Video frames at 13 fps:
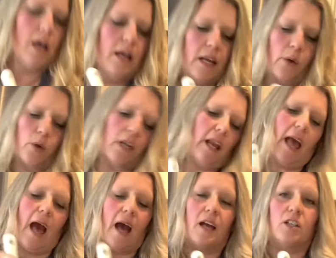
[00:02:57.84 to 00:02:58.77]
Now we're going
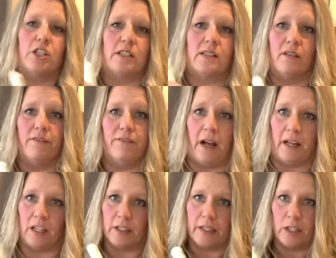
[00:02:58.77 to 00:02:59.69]
to add just the
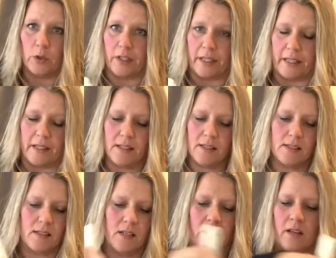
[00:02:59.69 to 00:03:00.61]
final ingredients.